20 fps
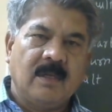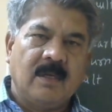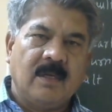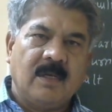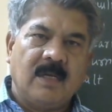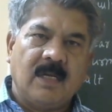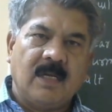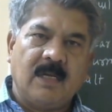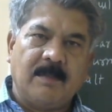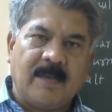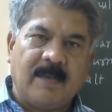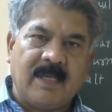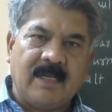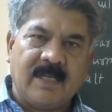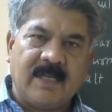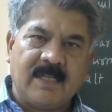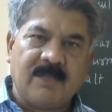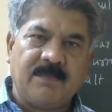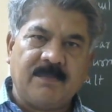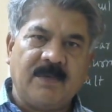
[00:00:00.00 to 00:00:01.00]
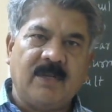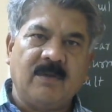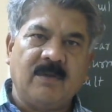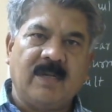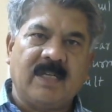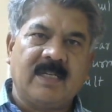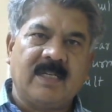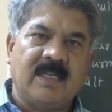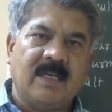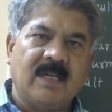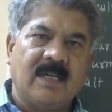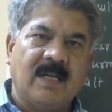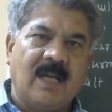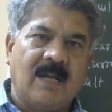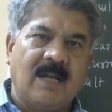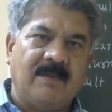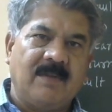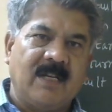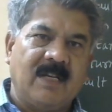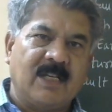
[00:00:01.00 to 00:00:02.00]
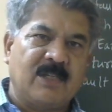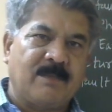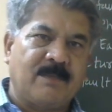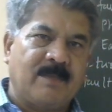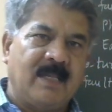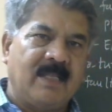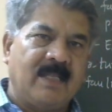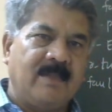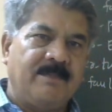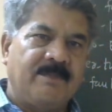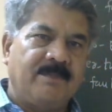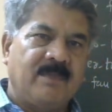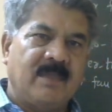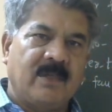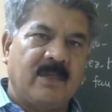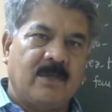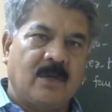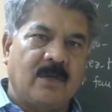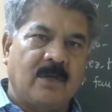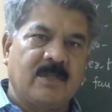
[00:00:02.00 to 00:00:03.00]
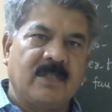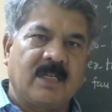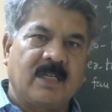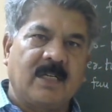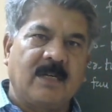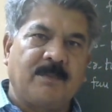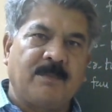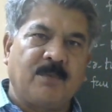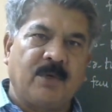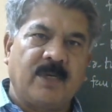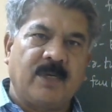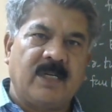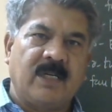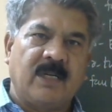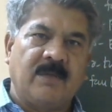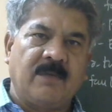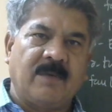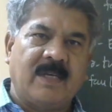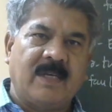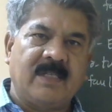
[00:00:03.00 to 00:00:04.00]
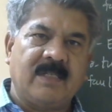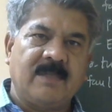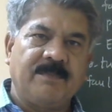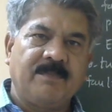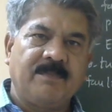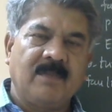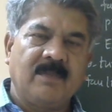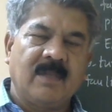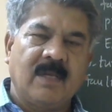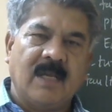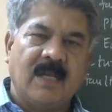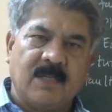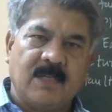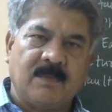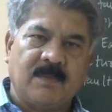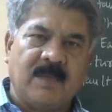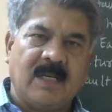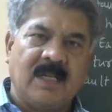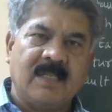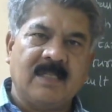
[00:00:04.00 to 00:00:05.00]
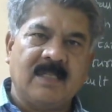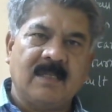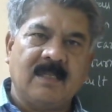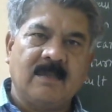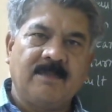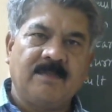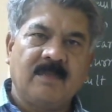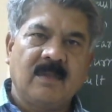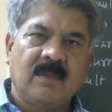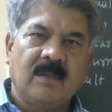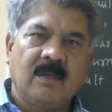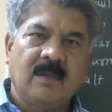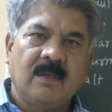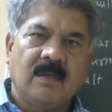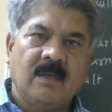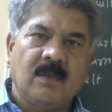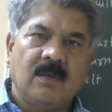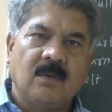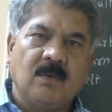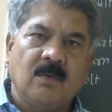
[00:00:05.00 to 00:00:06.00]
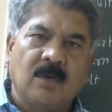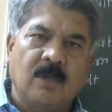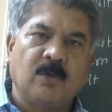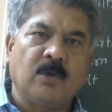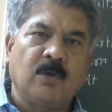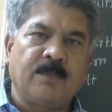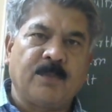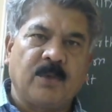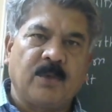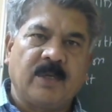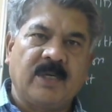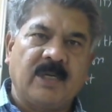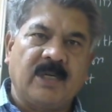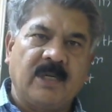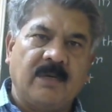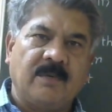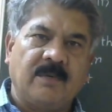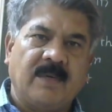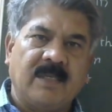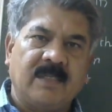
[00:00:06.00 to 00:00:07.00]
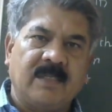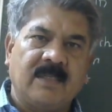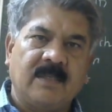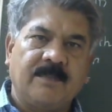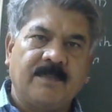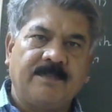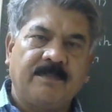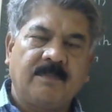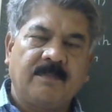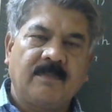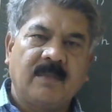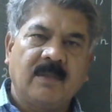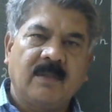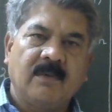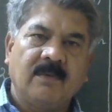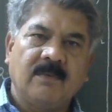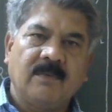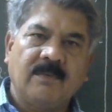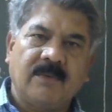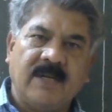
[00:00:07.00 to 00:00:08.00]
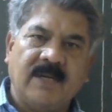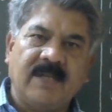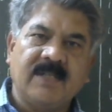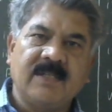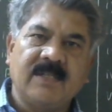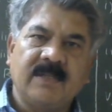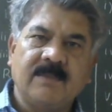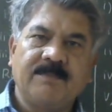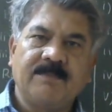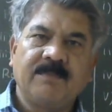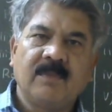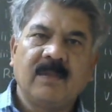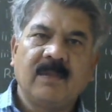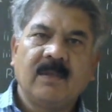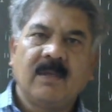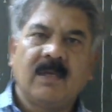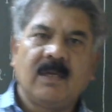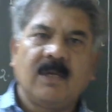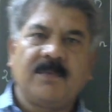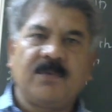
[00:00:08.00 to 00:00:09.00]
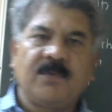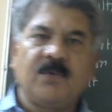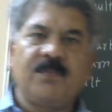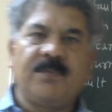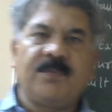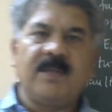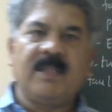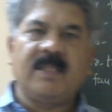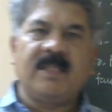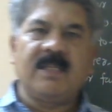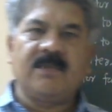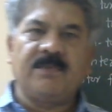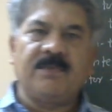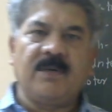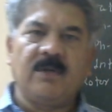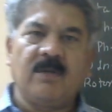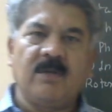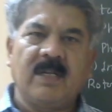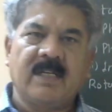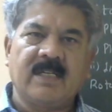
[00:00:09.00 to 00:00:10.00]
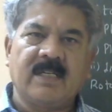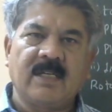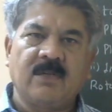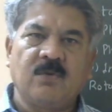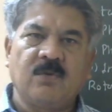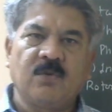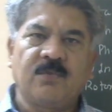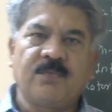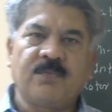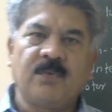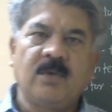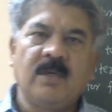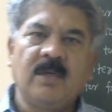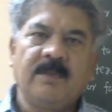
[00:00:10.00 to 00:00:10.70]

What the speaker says: In my next video lecture, I will explain the short circuit protective device as well as overload protective device. Friends, if you feel this video lecture useful,